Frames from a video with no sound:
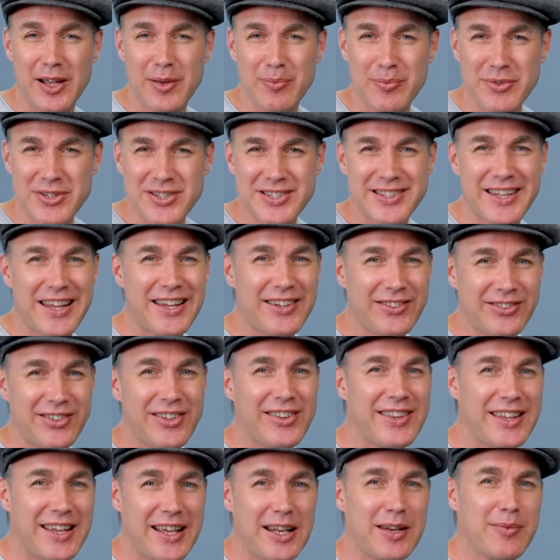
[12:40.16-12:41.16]
mistakes are
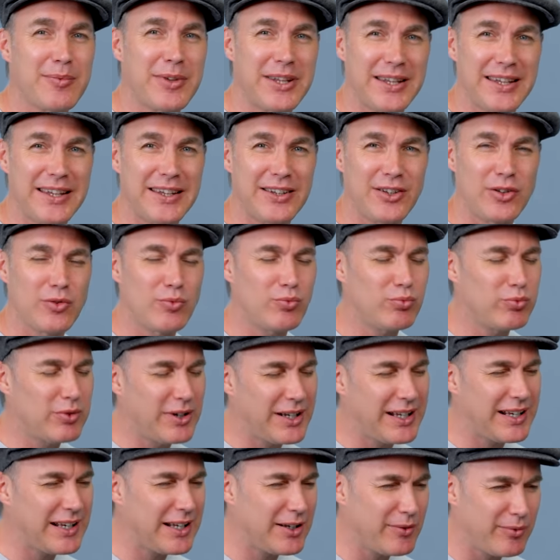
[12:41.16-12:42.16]
the enemy here. You
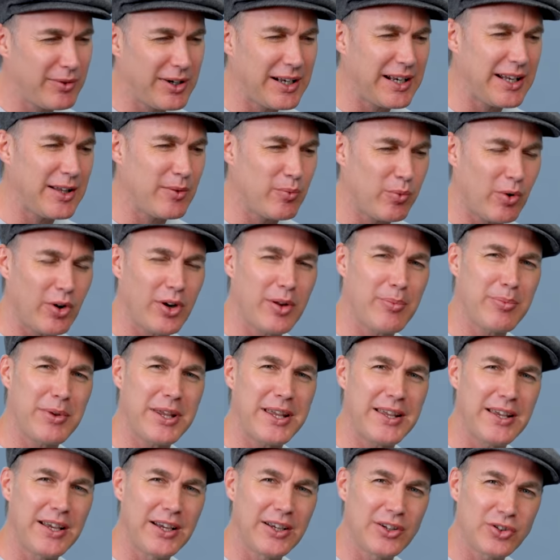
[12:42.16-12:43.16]
really, really want to
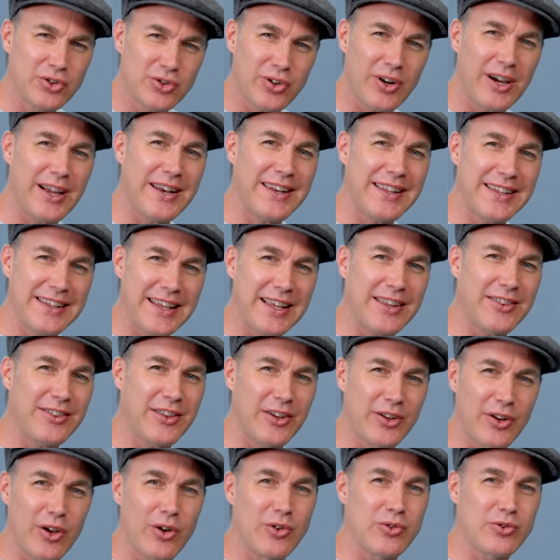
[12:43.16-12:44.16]
be trying to get the
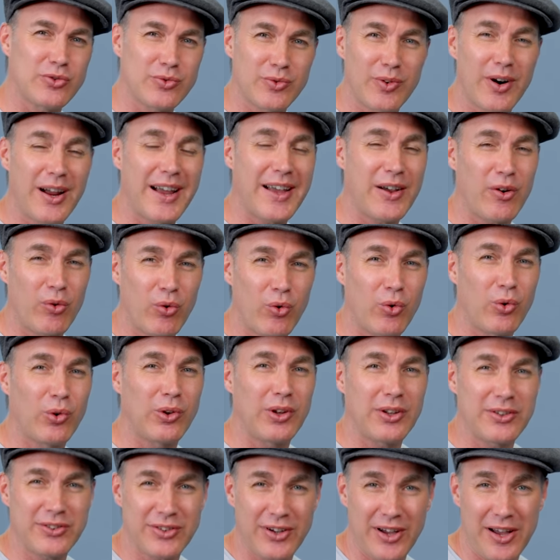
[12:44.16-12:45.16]
notes right all
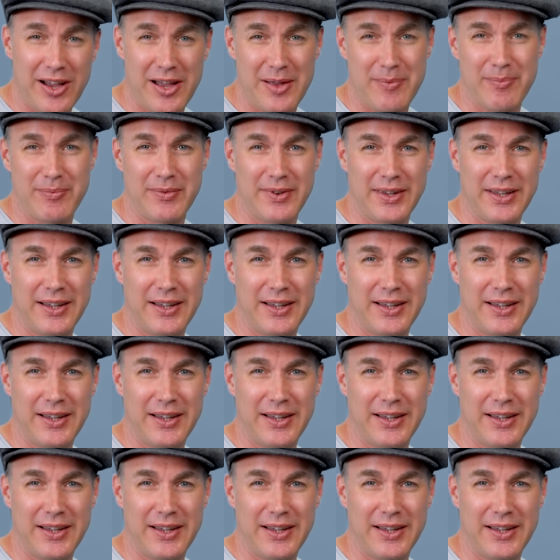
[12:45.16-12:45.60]
the time.